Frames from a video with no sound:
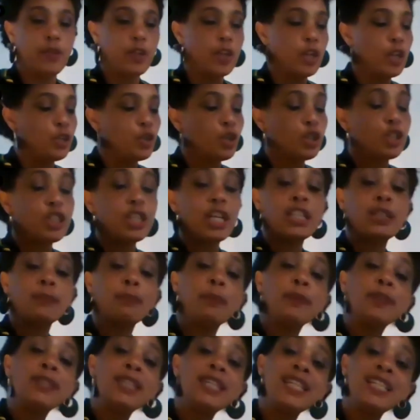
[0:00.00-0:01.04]
So just
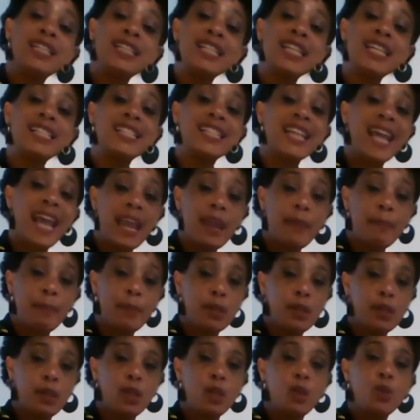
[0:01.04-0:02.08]
putting it in a
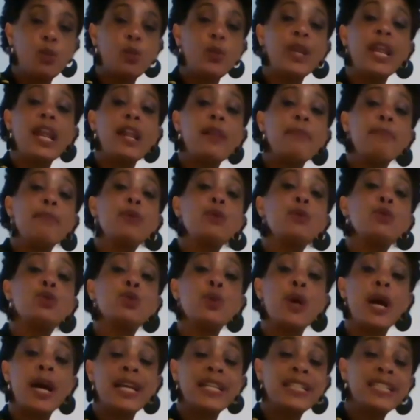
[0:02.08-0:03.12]
table will help you
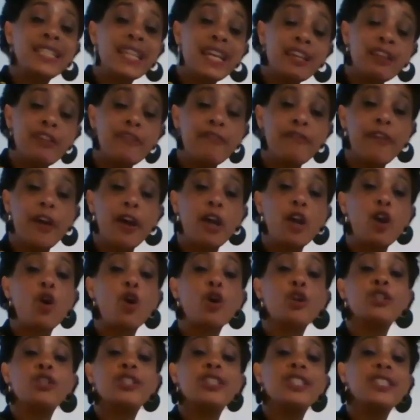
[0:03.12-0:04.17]
to identify
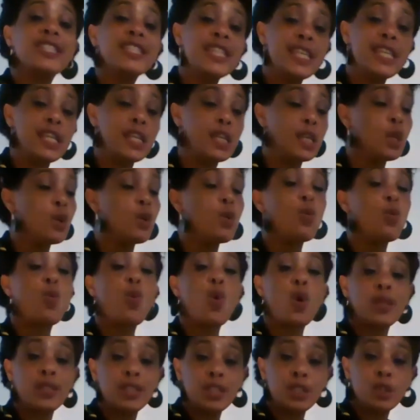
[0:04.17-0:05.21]
or to see
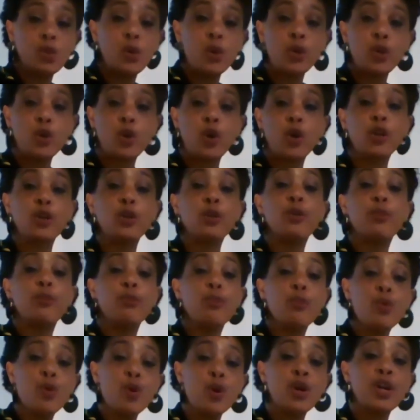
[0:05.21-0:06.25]
what is going on
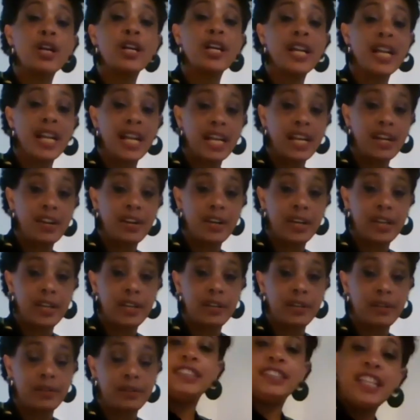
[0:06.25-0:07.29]
more clearly.
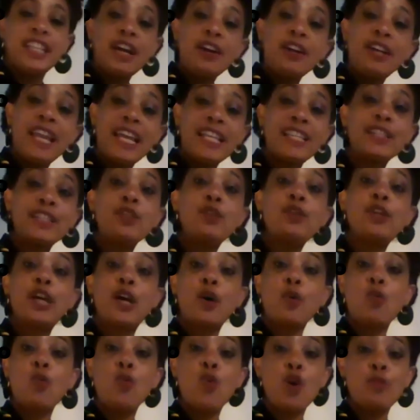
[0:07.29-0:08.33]
Now let's look
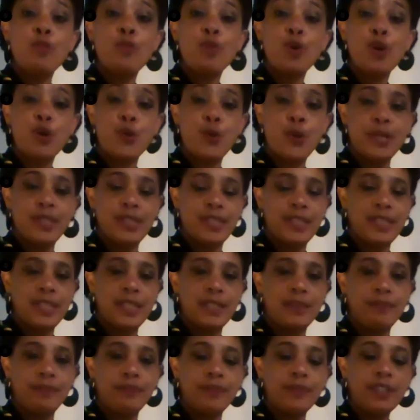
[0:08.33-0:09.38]
at one more
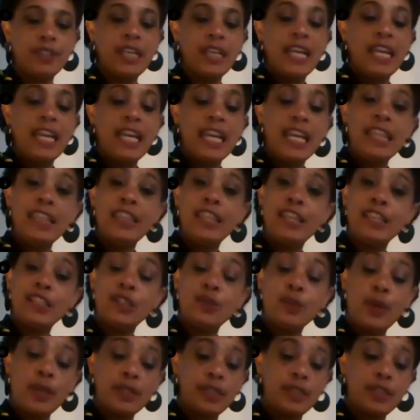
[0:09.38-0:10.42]
question. In this
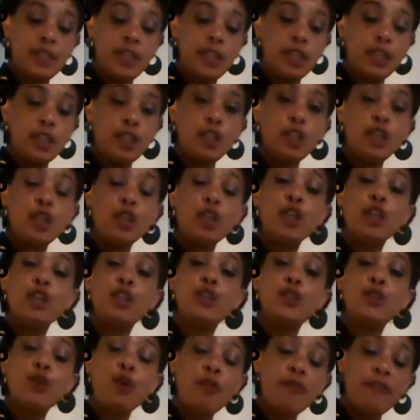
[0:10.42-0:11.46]
question,
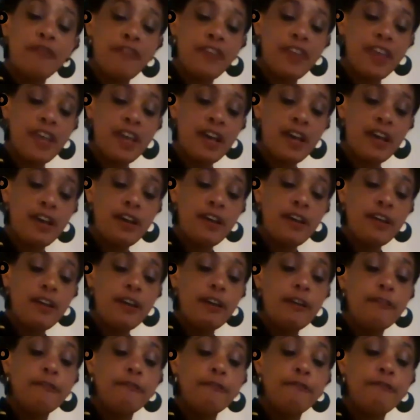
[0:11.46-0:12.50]
Sophia,
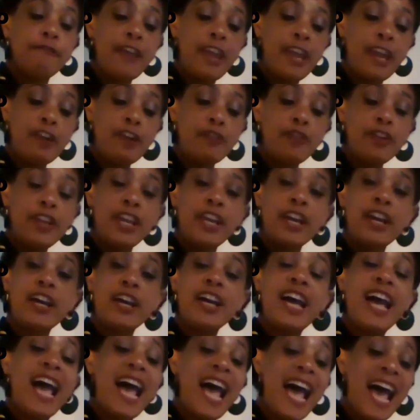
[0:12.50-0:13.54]

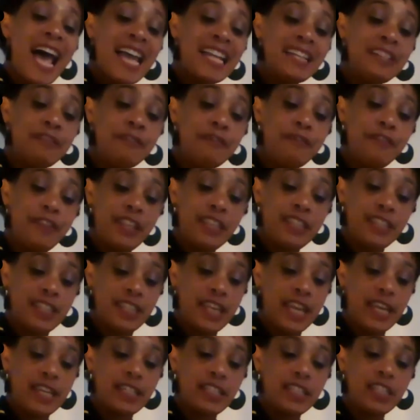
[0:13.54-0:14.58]
Varia, and
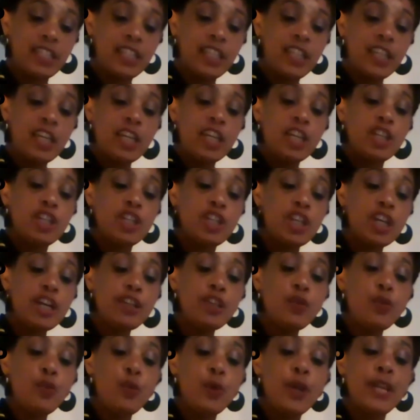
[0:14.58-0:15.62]
Vincent share
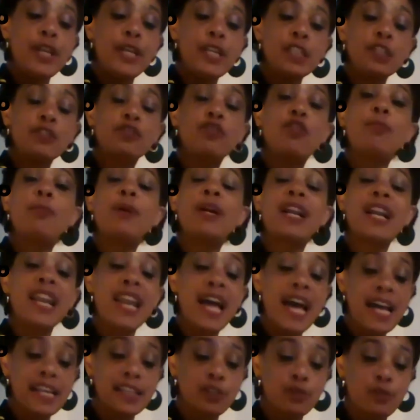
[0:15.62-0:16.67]
the winnings from a
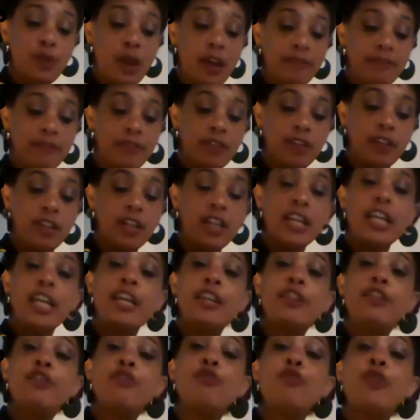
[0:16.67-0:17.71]
class raffle
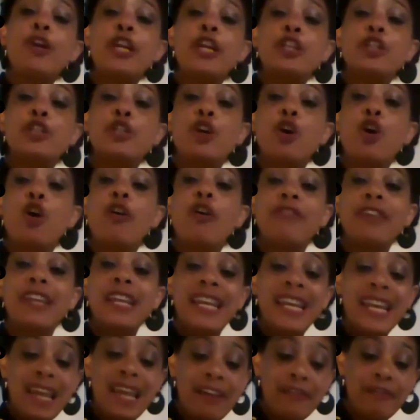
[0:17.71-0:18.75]
in the ratio of
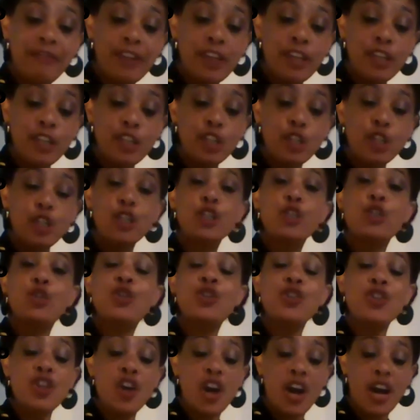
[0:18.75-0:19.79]
11
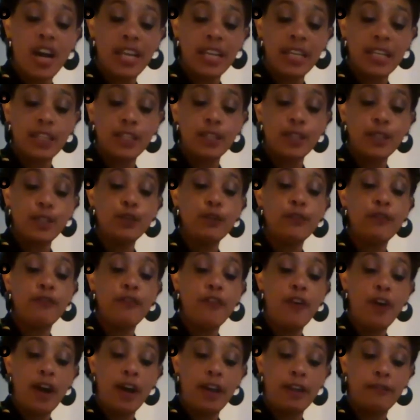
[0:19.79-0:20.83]
to 9 to
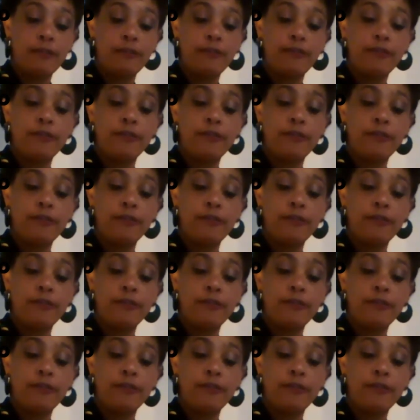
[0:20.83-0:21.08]
5.